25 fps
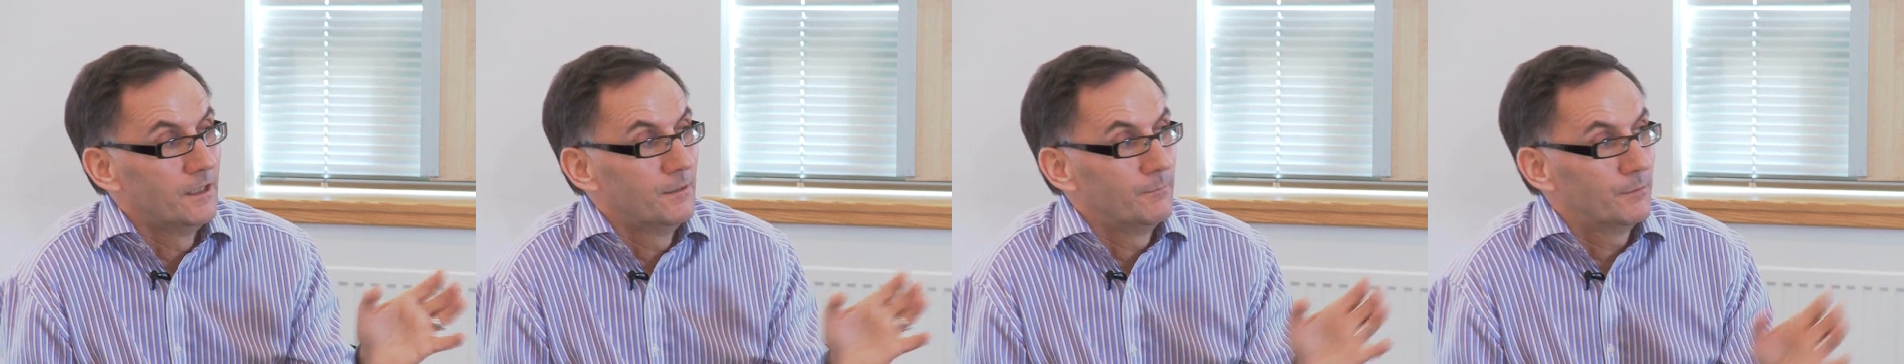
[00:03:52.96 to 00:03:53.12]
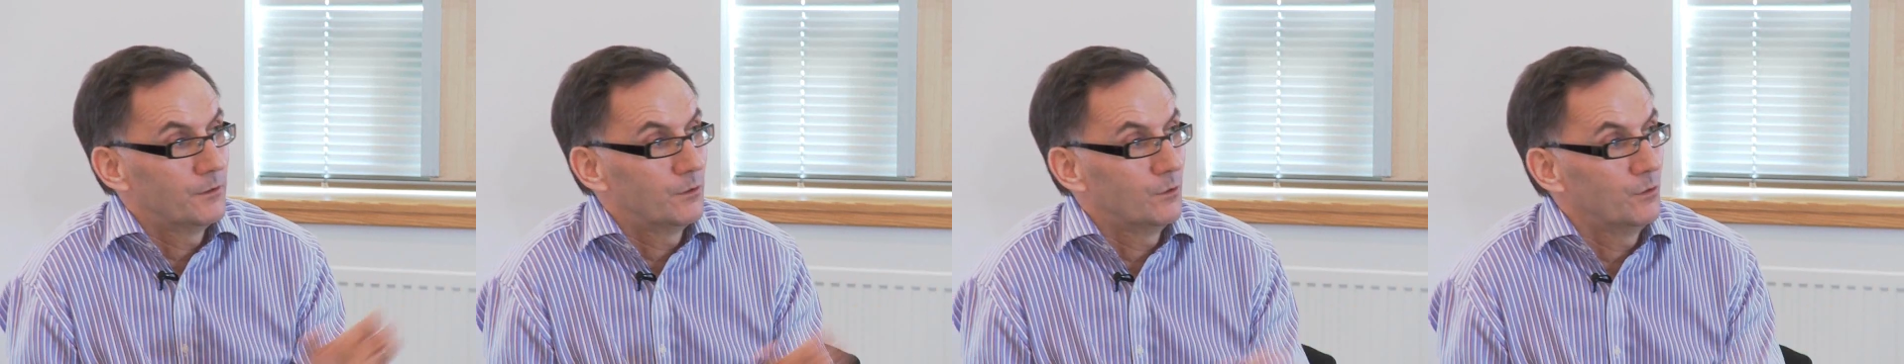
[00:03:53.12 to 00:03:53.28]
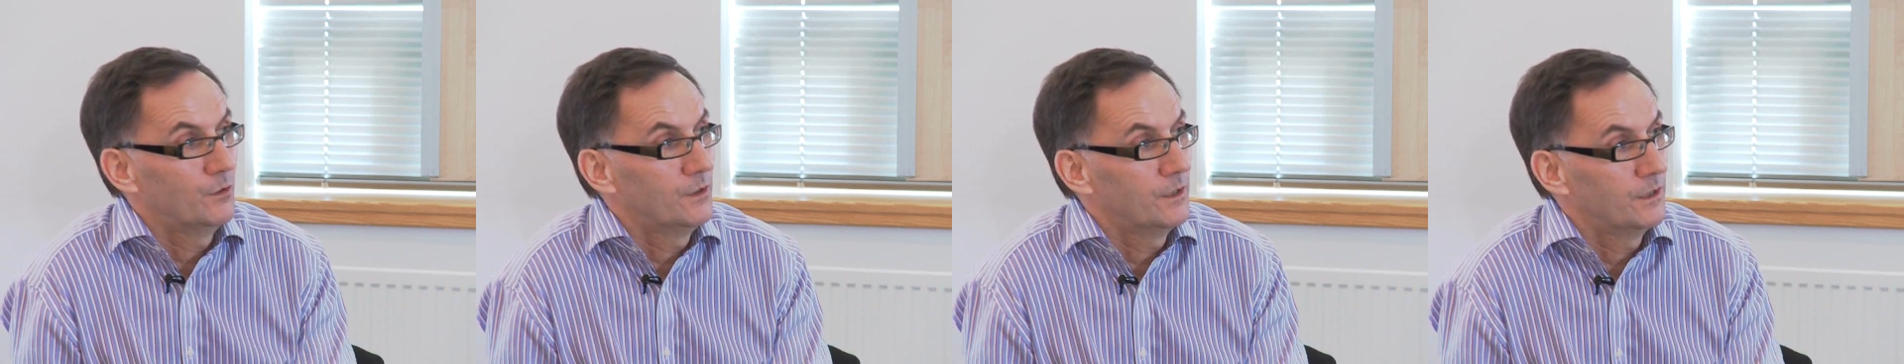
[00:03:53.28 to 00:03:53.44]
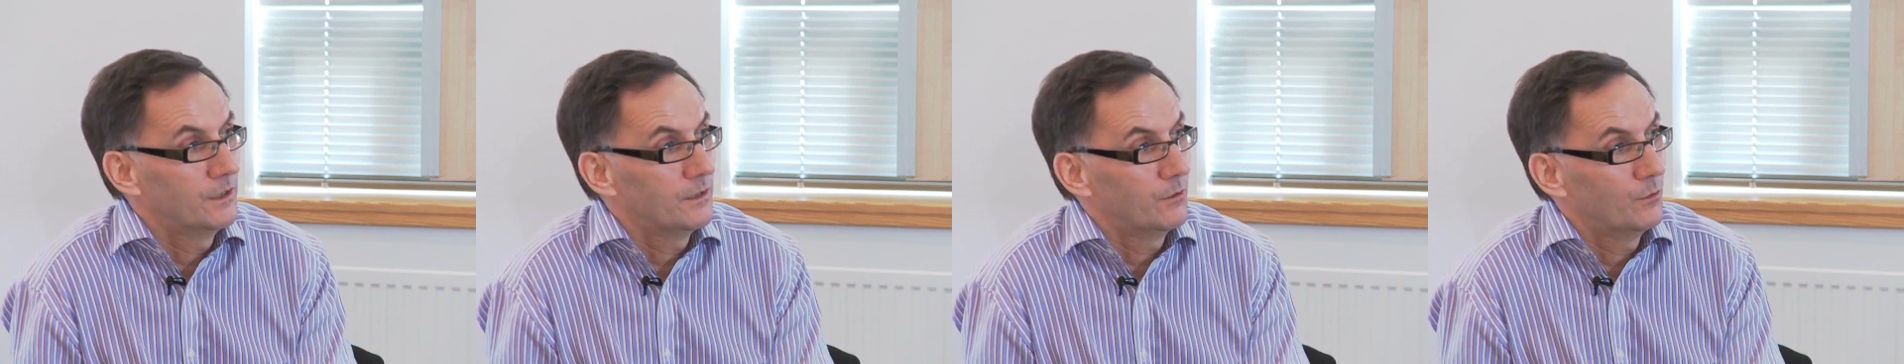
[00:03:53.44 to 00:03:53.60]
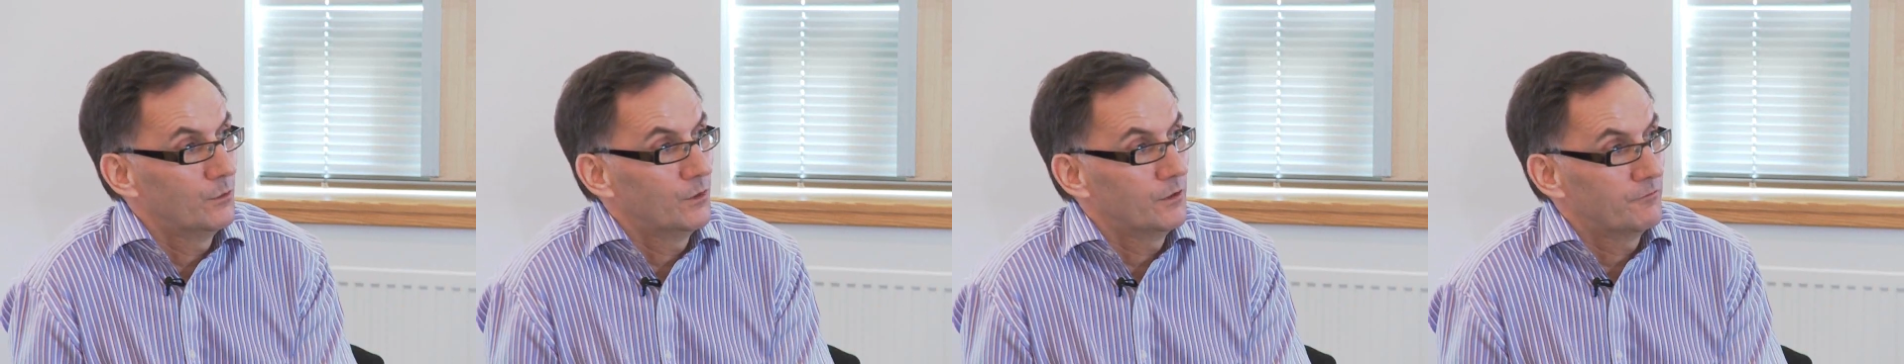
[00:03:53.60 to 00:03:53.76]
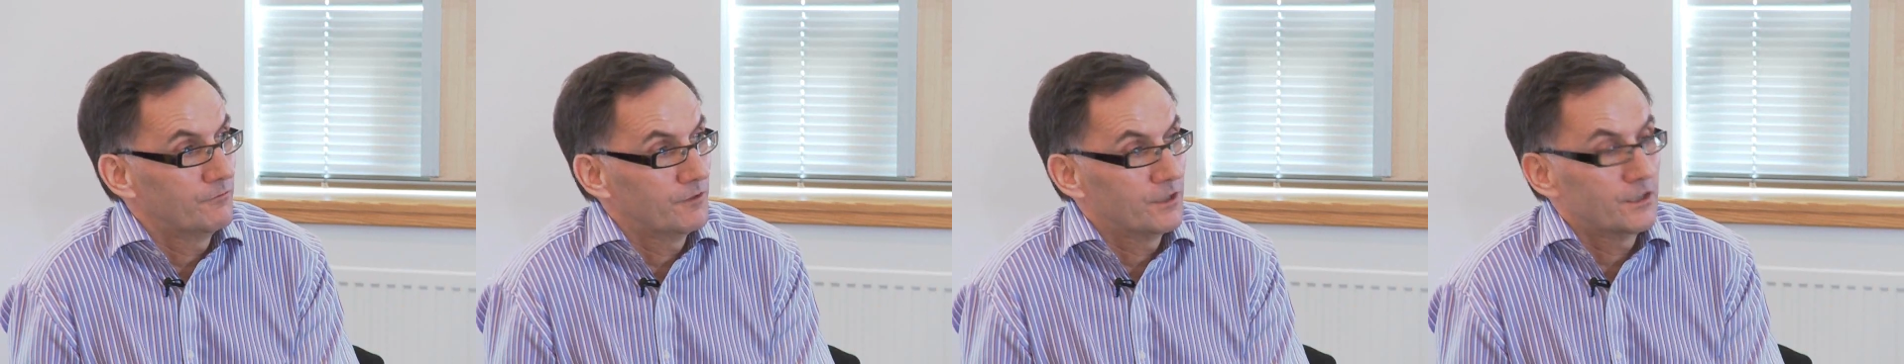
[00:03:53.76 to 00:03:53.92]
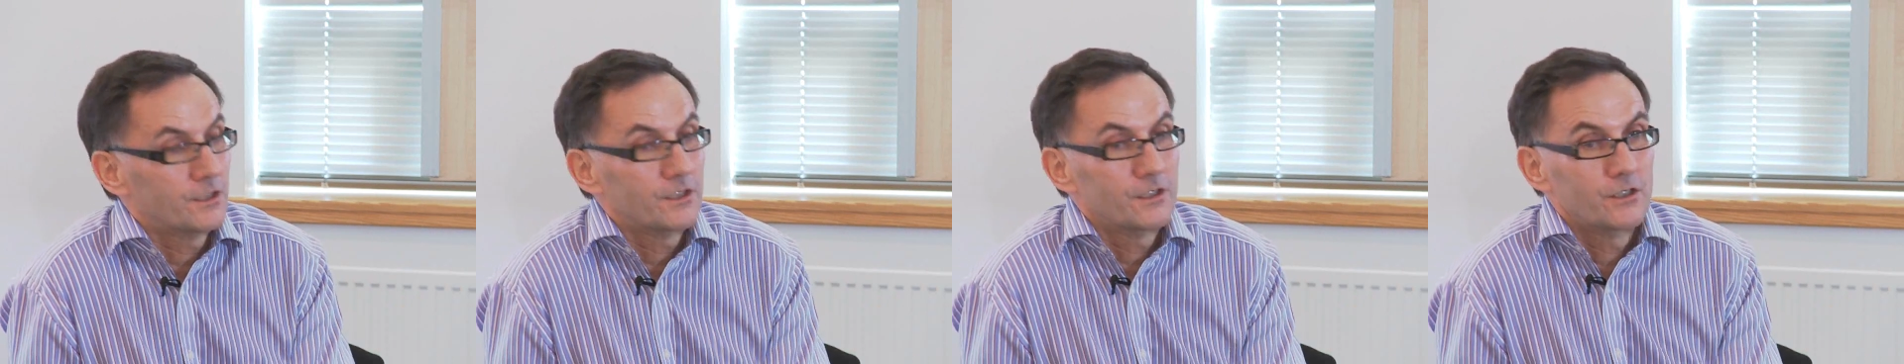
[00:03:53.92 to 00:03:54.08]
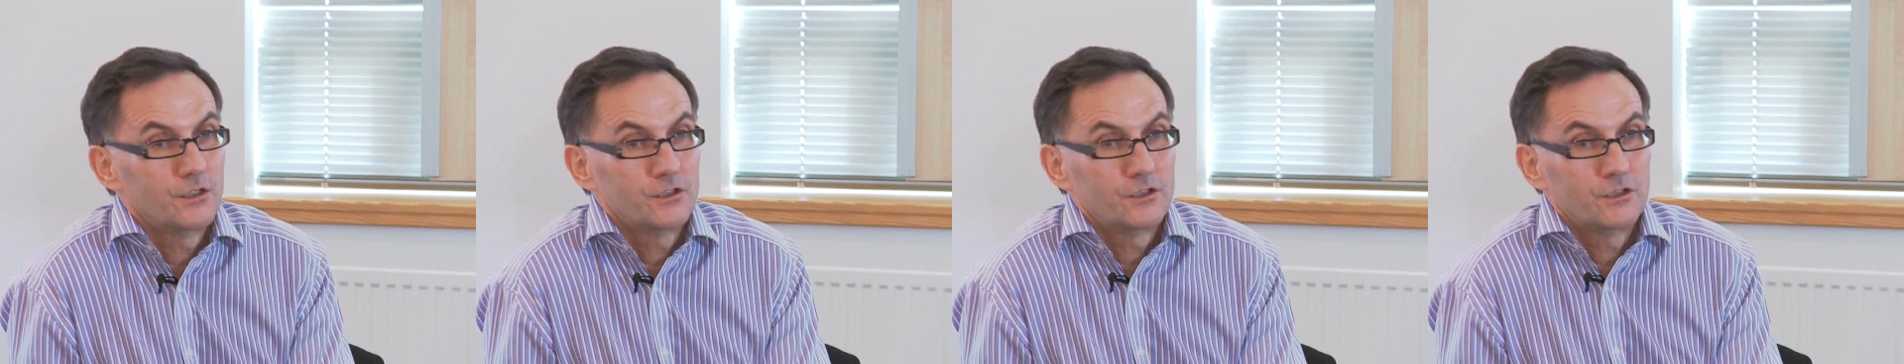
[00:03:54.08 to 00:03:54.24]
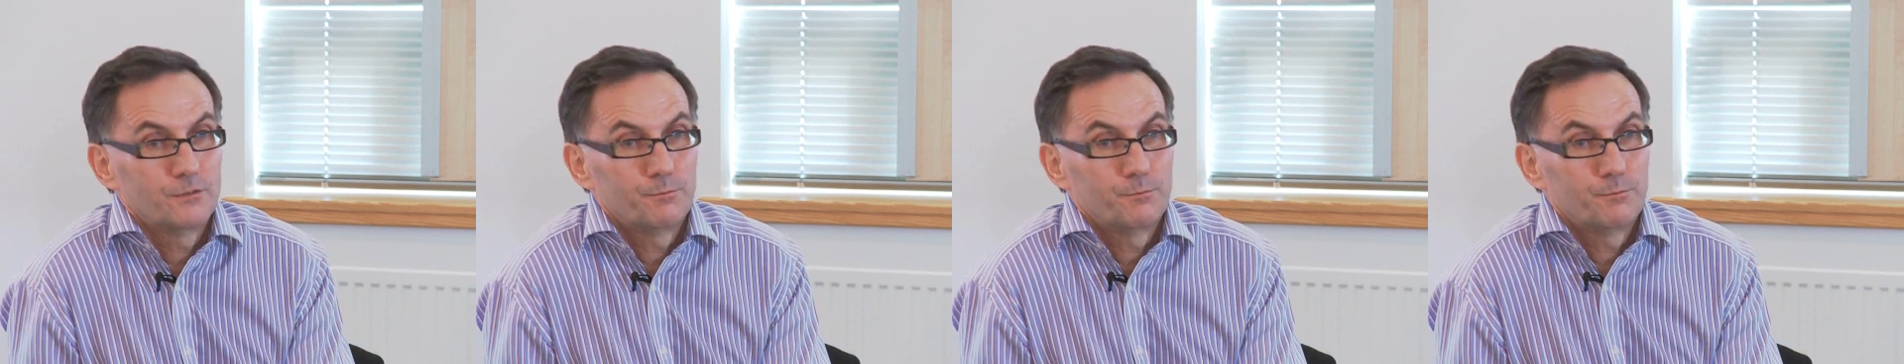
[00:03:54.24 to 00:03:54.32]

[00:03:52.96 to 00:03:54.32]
But all the research